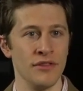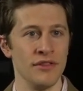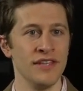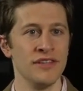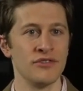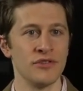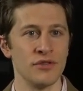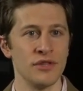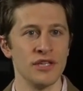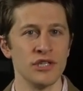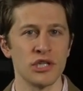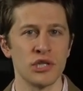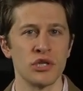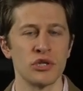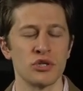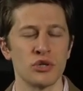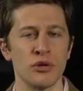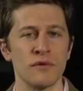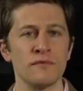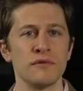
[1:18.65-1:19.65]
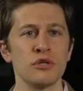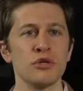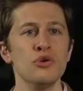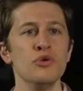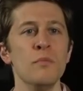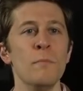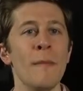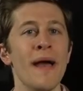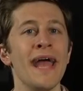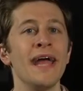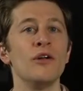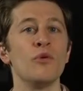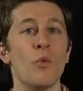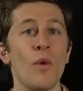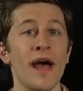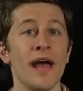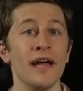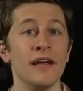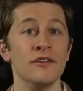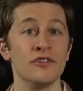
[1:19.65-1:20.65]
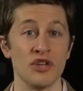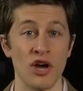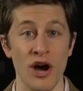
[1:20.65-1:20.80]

These are the sort of two main ways,